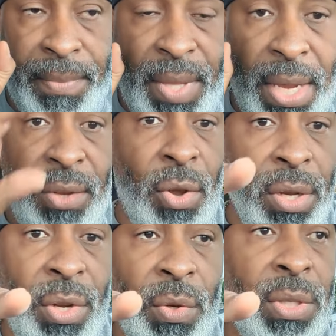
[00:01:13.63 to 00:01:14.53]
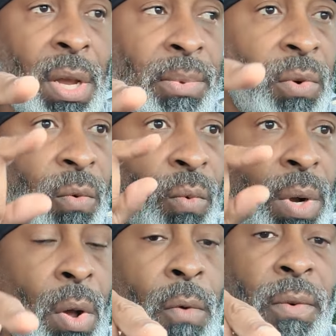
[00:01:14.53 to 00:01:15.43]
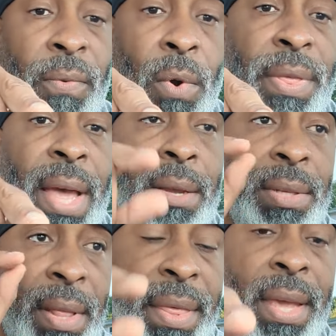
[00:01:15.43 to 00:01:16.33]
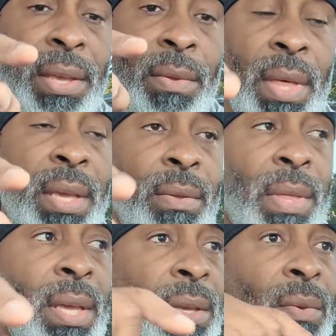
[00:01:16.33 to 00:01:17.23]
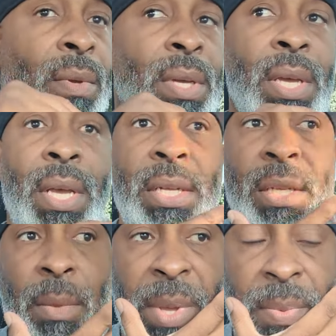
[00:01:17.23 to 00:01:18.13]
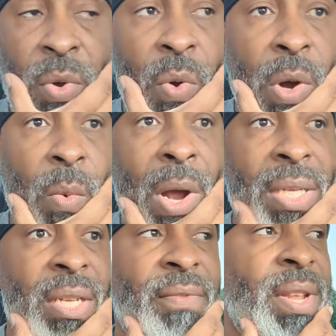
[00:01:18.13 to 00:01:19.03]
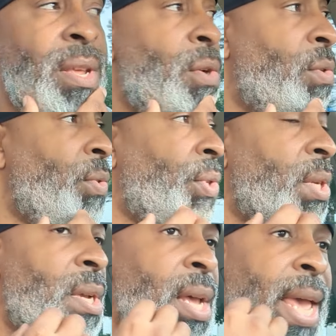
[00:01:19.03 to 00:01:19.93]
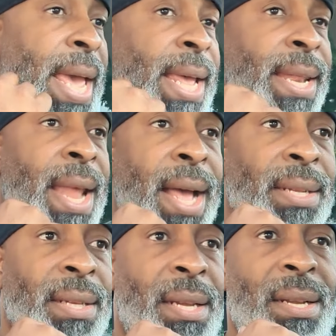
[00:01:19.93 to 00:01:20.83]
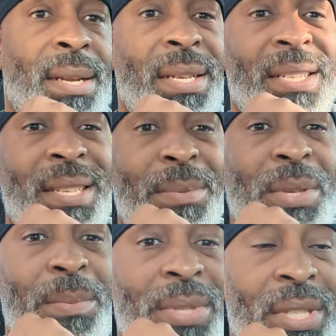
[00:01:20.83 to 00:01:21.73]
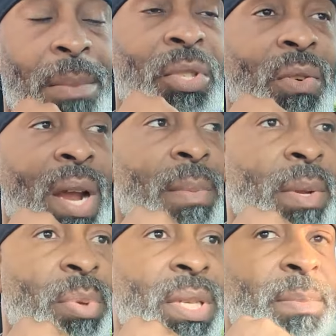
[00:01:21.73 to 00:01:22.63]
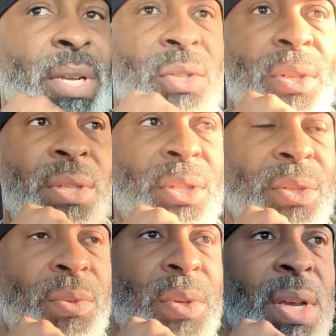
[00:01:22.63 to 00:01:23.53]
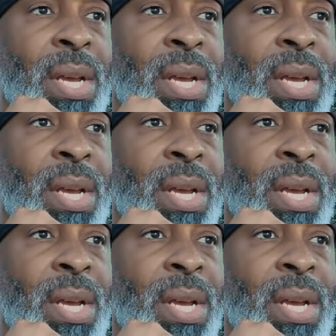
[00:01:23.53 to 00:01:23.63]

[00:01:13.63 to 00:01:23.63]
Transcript: Thank you to all the new subs, over 4,000. Thank you, thank you, thank you. To the people who are watching the videos and not subscribing, please make sure that you